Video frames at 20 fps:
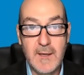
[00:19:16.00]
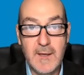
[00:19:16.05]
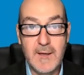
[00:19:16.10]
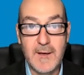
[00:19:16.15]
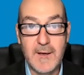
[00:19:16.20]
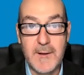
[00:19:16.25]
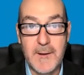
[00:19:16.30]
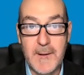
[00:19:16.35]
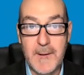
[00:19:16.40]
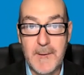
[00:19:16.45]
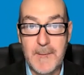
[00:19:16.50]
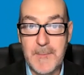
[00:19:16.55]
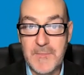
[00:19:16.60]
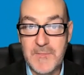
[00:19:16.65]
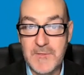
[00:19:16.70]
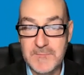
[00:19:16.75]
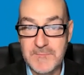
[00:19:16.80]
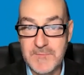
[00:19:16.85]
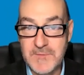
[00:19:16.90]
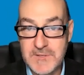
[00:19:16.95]

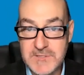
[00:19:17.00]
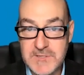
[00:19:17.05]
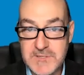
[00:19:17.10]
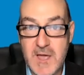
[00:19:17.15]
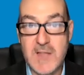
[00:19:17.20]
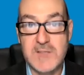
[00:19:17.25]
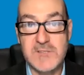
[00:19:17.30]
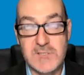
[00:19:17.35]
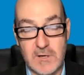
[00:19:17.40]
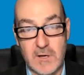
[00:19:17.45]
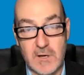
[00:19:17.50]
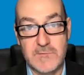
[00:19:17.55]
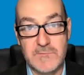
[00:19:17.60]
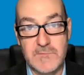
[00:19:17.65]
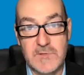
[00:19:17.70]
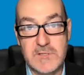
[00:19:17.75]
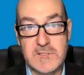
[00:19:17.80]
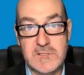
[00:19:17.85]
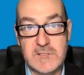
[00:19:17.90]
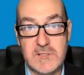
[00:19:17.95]
The downside
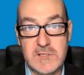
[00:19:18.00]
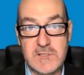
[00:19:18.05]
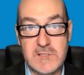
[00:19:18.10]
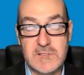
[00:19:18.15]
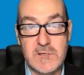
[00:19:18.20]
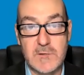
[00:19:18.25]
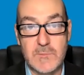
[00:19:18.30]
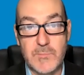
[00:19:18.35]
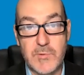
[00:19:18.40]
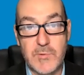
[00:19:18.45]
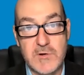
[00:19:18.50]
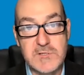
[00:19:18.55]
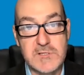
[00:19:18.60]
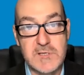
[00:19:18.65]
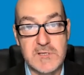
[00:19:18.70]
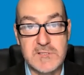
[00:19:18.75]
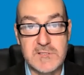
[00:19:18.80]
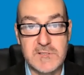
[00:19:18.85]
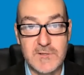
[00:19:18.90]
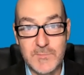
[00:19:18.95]
of this is a
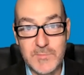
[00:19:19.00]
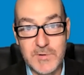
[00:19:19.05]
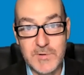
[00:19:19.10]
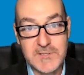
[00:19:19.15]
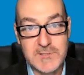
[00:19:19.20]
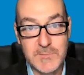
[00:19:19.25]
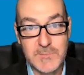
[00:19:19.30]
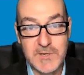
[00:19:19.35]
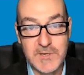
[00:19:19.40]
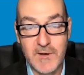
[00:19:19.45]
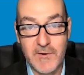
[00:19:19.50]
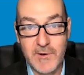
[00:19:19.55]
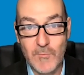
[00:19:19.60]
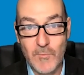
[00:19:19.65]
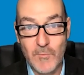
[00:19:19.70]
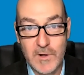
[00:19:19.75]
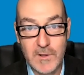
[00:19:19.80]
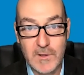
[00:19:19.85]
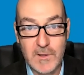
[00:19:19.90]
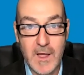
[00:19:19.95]
process that appeared to be going
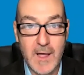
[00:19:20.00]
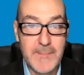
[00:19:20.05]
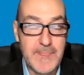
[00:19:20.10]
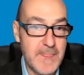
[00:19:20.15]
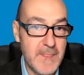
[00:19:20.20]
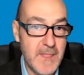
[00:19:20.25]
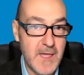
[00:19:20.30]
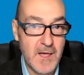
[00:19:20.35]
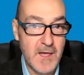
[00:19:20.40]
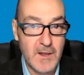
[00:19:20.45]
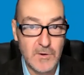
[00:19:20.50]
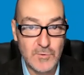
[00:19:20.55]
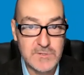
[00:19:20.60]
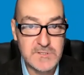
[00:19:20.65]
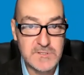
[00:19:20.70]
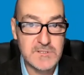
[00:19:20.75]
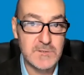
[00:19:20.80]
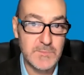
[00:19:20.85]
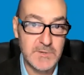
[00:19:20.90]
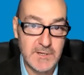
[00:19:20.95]
well now
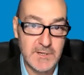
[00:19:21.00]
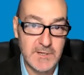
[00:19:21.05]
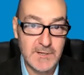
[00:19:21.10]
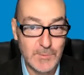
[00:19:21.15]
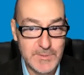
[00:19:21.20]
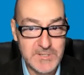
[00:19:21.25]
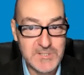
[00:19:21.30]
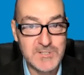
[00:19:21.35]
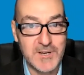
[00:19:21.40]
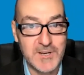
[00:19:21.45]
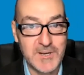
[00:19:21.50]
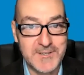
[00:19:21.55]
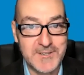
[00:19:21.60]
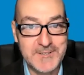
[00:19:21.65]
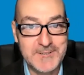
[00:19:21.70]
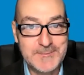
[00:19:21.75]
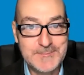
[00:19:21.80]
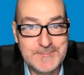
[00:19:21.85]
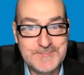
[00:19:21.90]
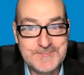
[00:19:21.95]
looks to be a little bit shaky.